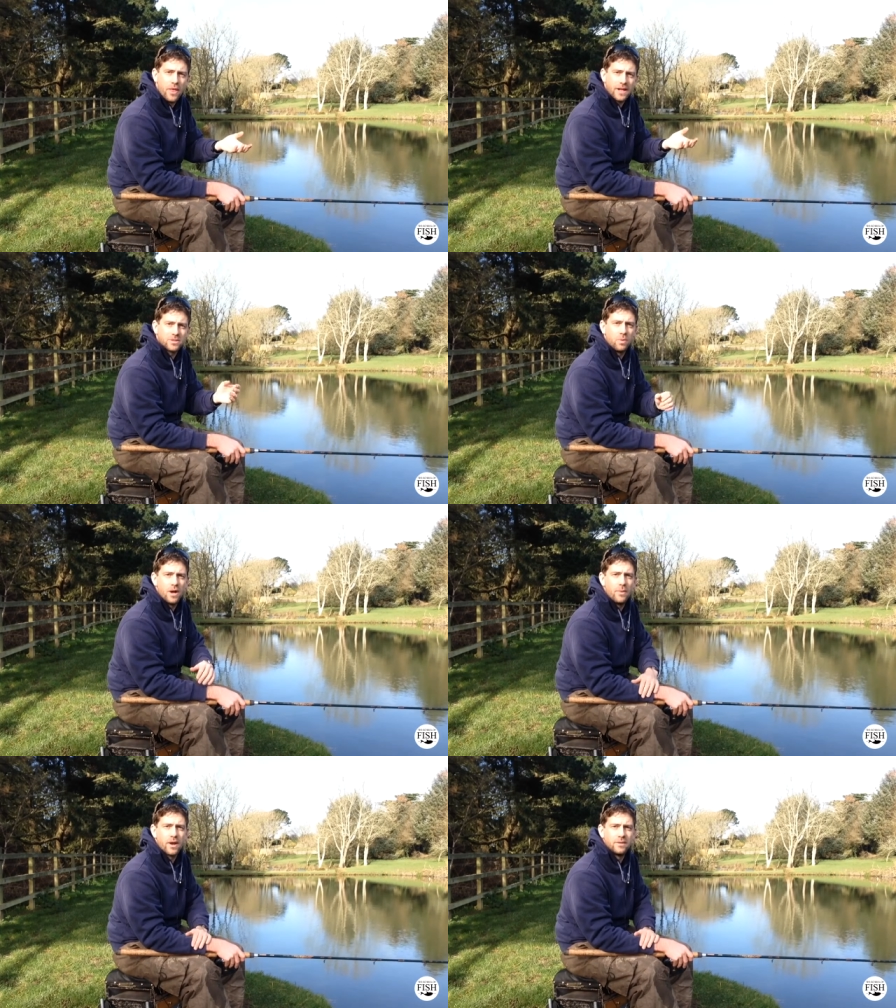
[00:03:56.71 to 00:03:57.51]

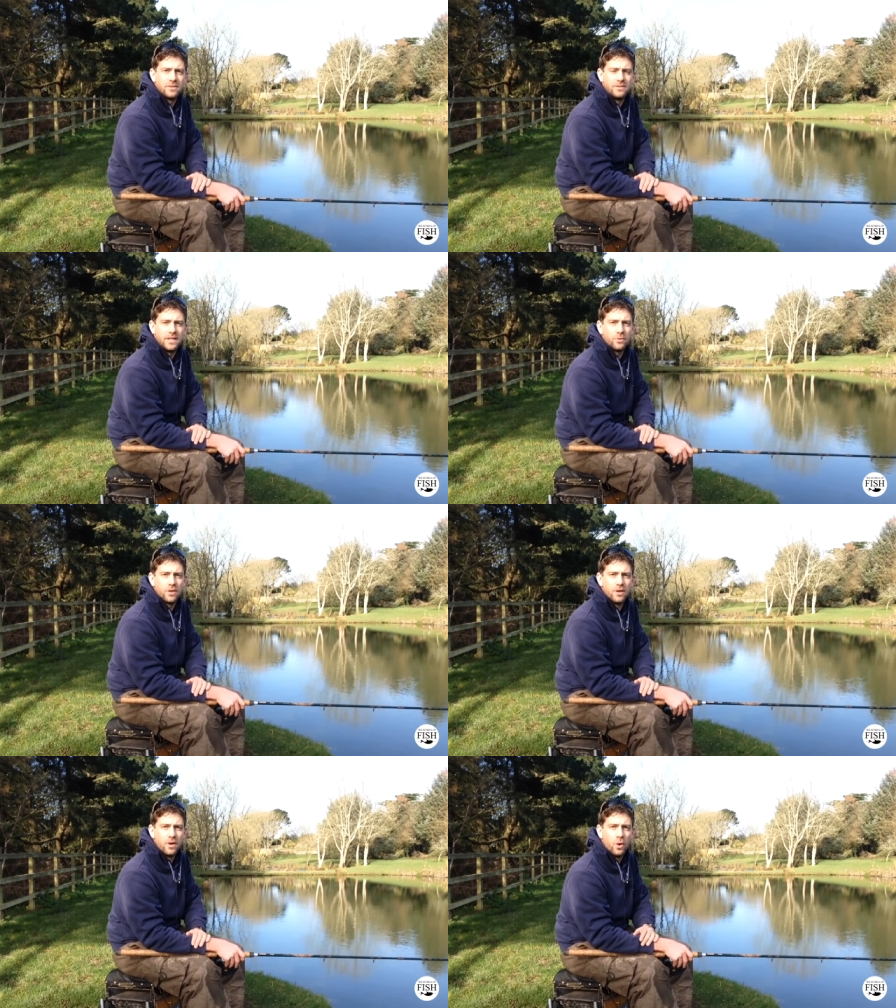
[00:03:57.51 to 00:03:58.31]
that's where we're going to see
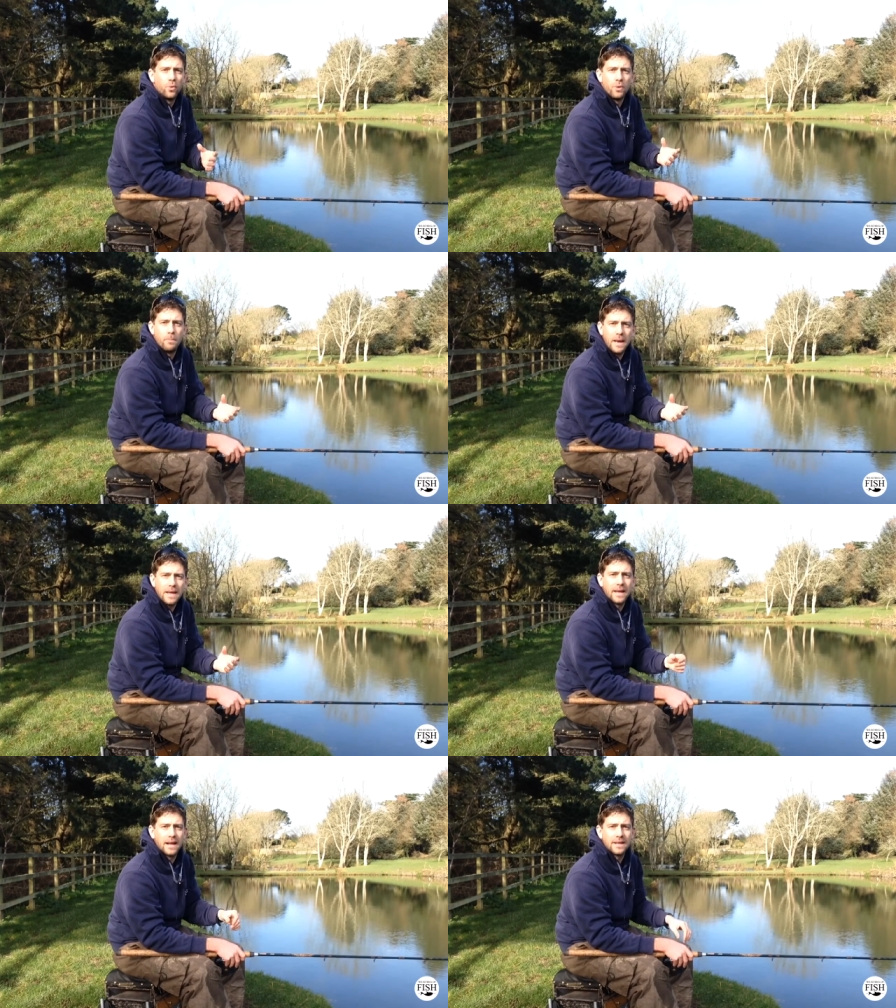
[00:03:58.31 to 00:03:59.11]
all the, all the
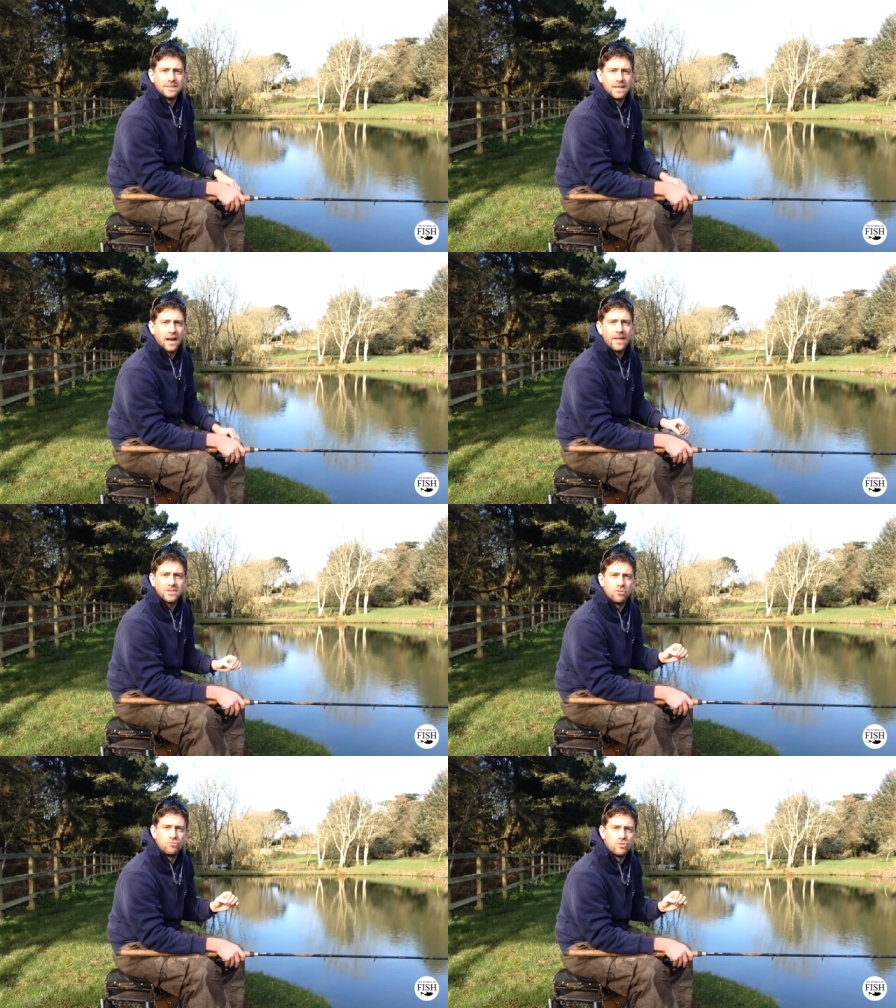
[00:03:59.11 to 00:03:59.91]
bait collecting
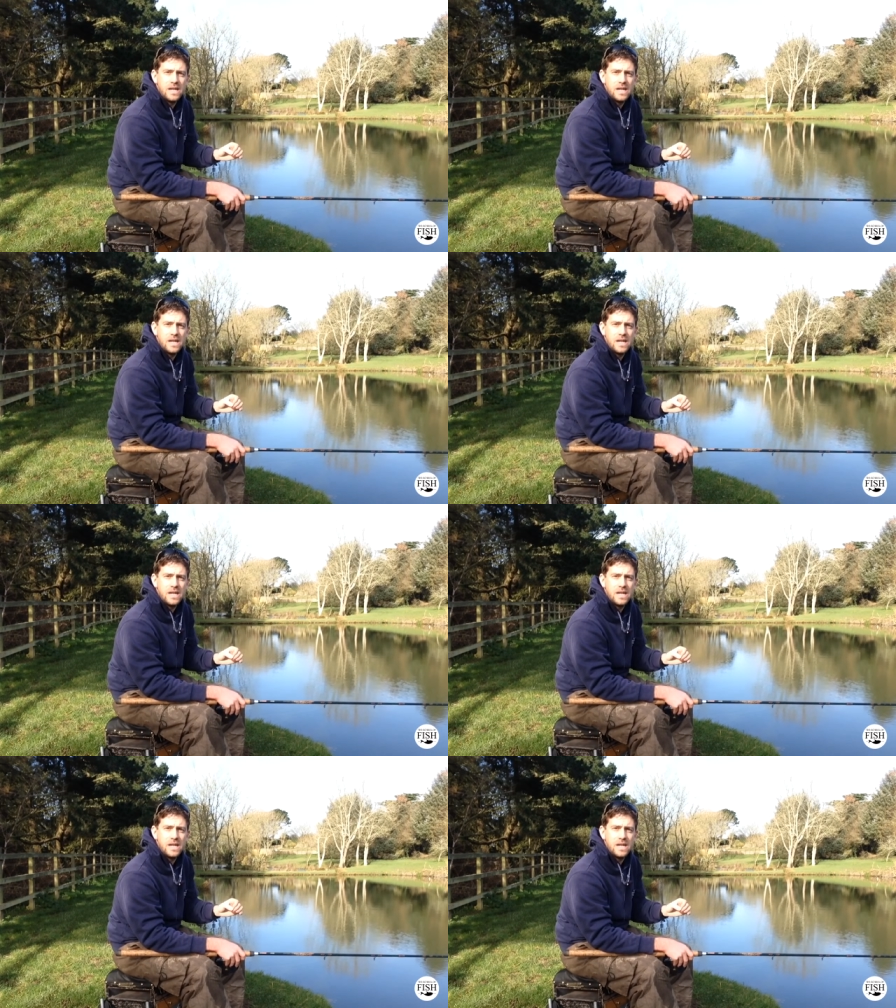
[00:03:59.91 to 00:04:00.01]
and that's a